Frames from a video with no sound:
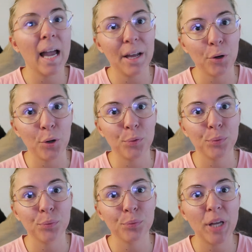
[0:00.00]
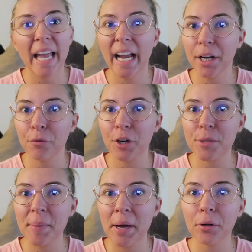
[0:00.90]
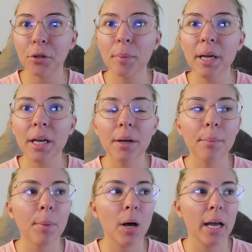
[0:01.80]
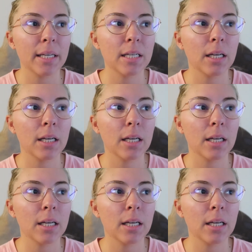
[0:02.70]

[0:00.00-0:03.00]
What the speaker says: don't know, it kind of freaks me out a little bit. But